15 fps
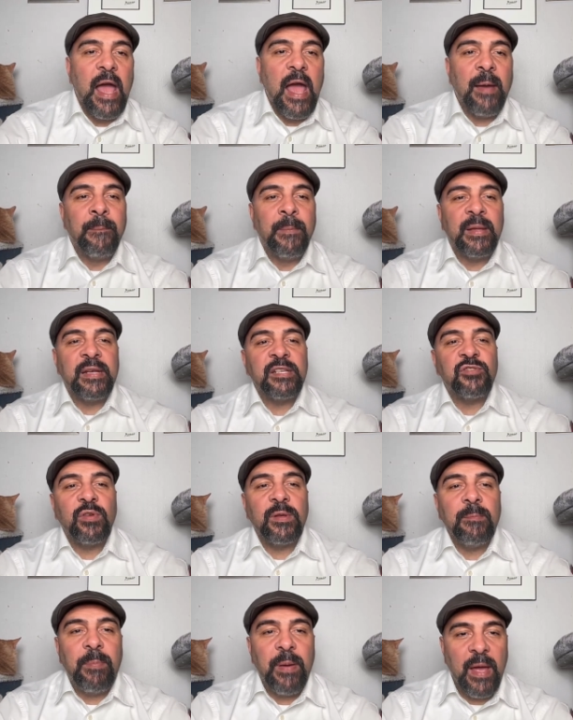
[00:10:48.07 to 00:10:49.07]

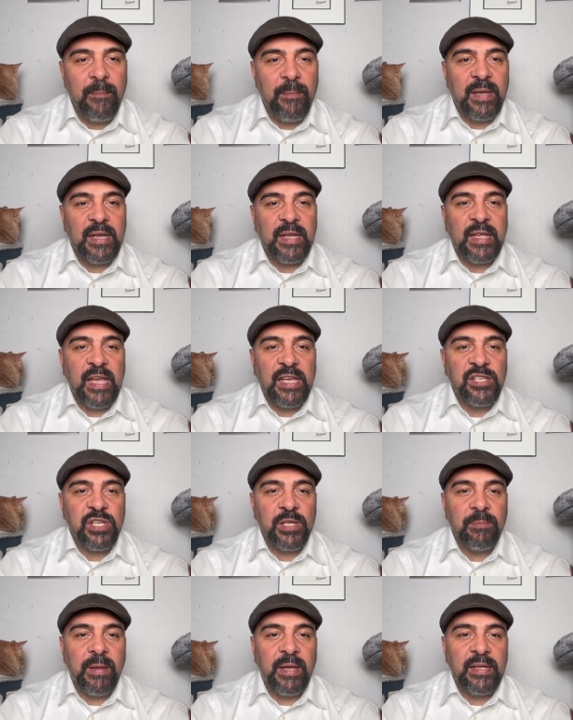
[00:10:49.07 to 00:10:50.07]
administering pet
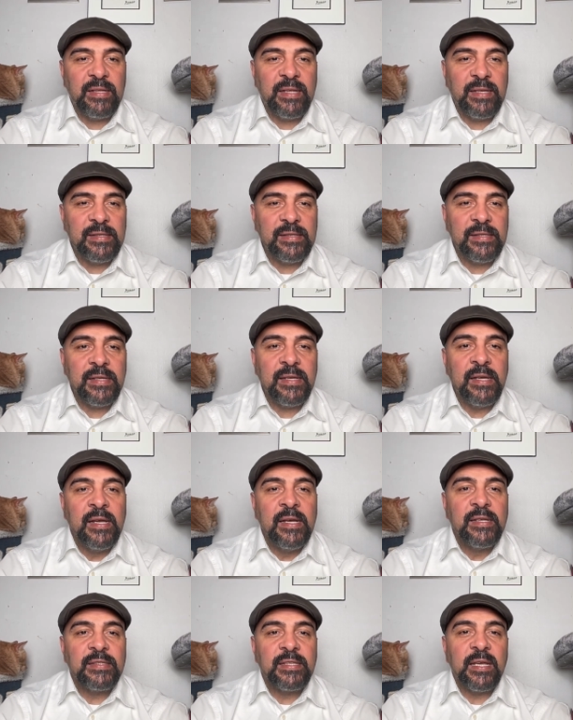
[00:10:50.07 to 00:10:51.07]
medication made easy,
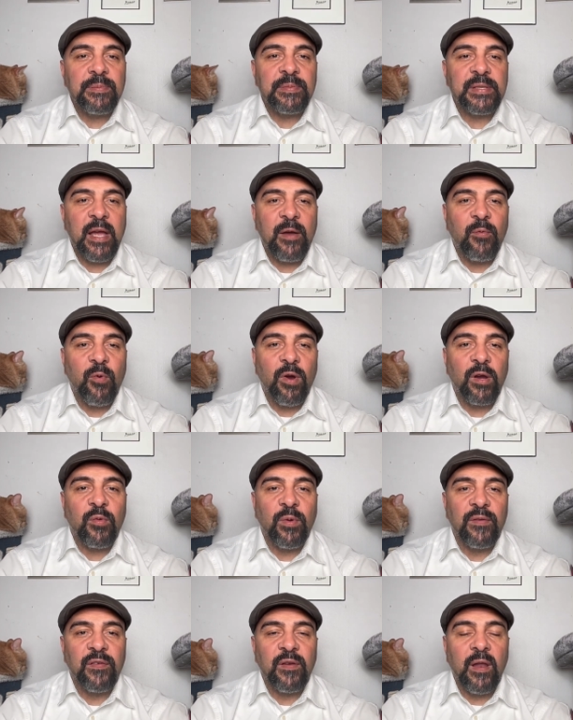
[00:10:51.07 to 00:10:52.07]
tips that work
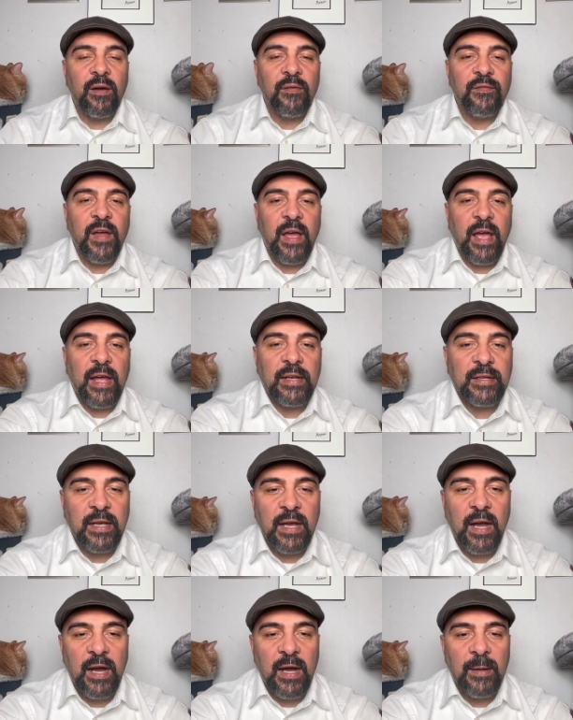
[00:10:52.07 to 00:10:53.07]
with love and
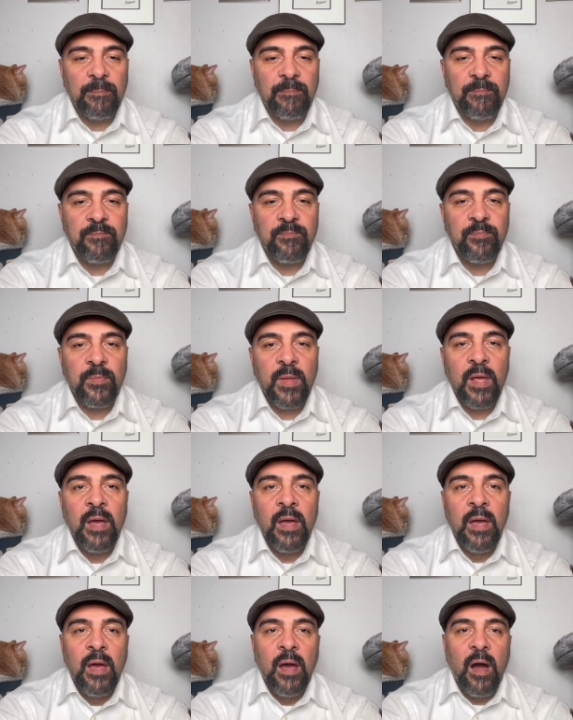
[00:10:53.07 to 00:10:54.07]
calm.
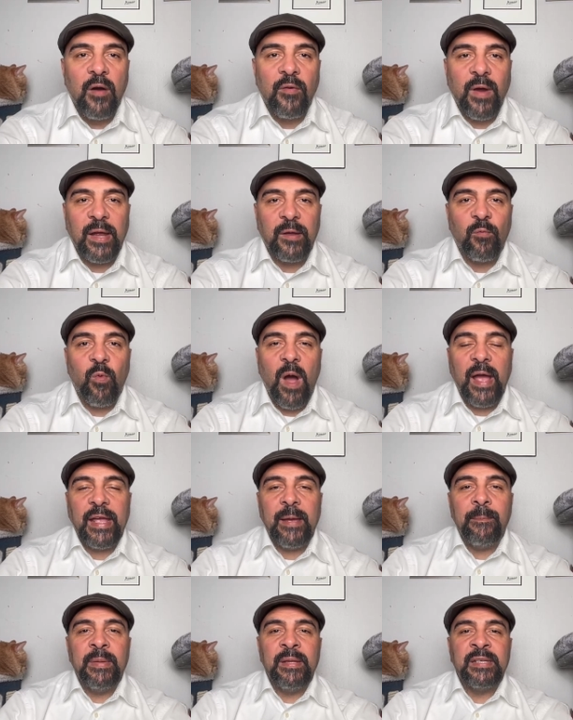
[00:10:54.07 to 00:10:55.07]
All right, why
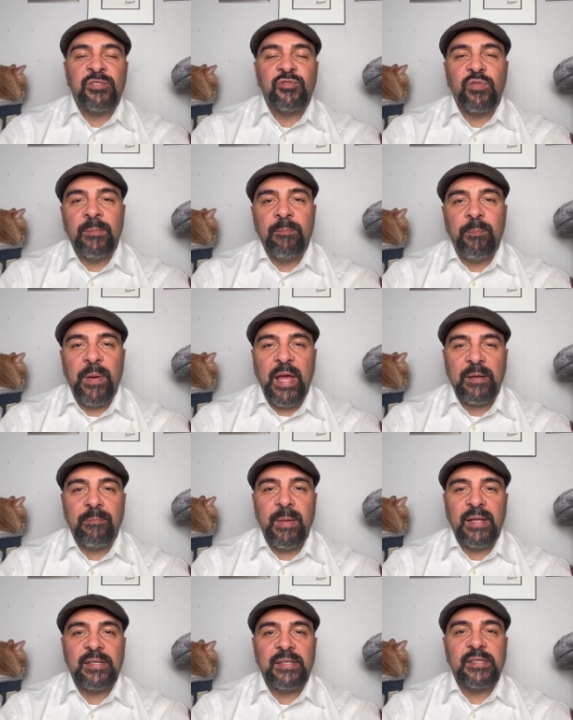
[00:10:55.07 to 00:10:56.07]
administering pet
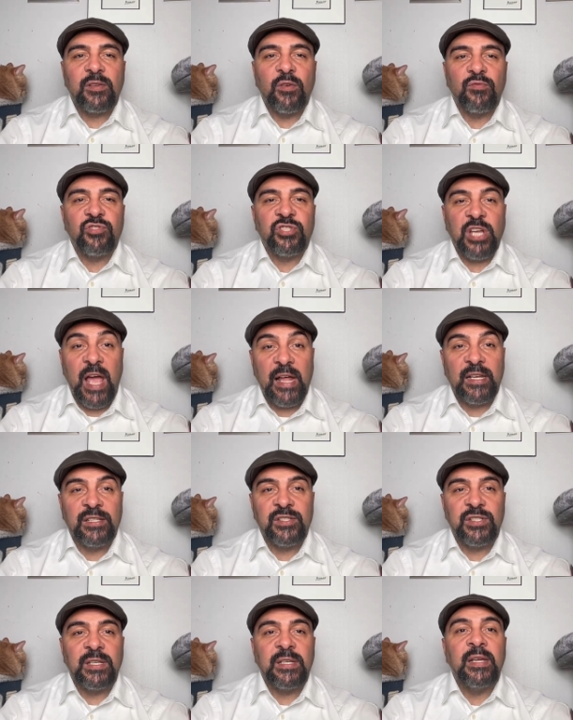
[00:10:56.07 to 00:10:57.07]
meds is so
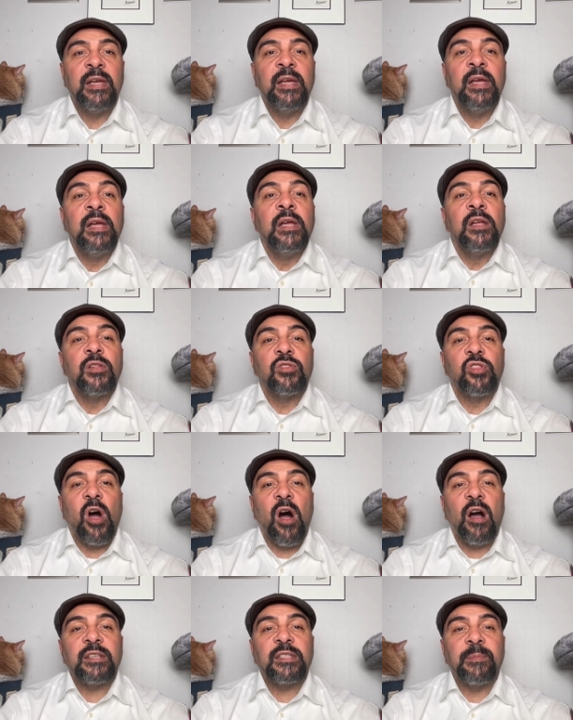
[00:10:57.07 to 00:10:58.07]
challenging.
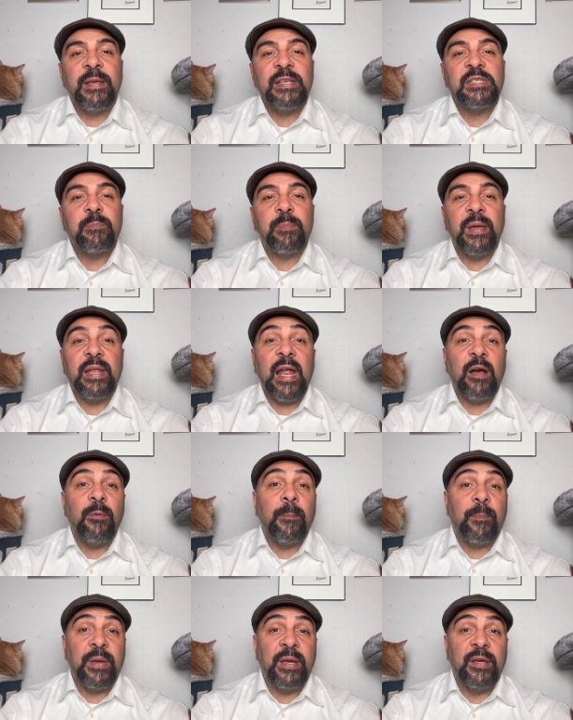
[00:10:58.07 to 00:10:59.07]
Dogs may spit
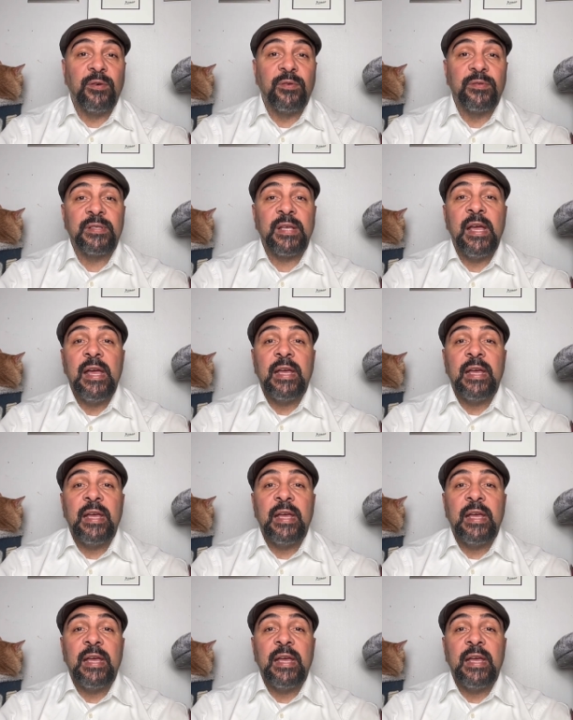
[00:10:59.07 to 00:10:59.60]
out pills,